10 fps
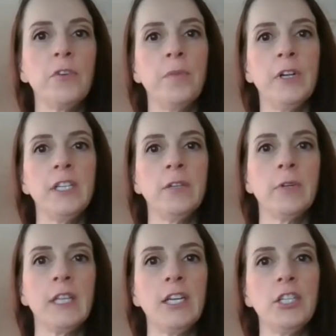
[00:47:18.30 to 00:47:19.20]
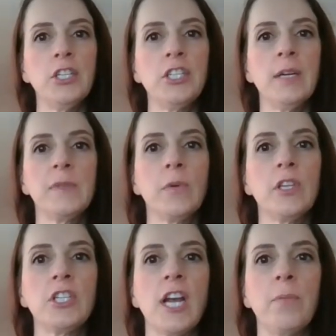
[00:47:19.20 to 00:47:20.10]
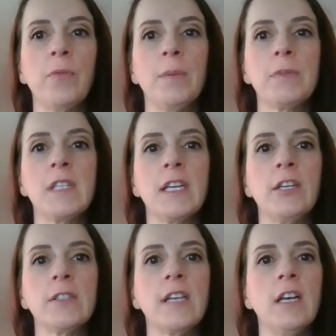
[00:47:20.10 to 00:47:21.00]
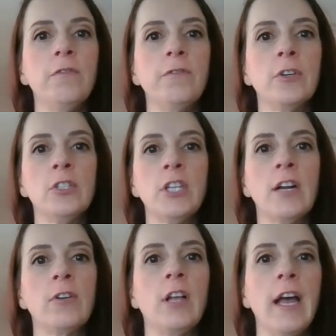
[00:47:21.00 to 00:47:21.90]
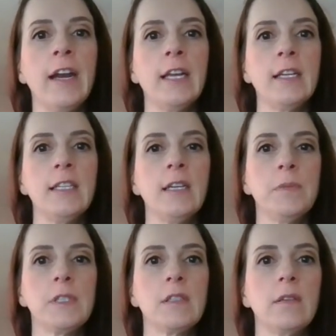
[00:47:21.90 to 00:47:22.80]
for building relationships with shop reps like yourself, or general etiquette tips?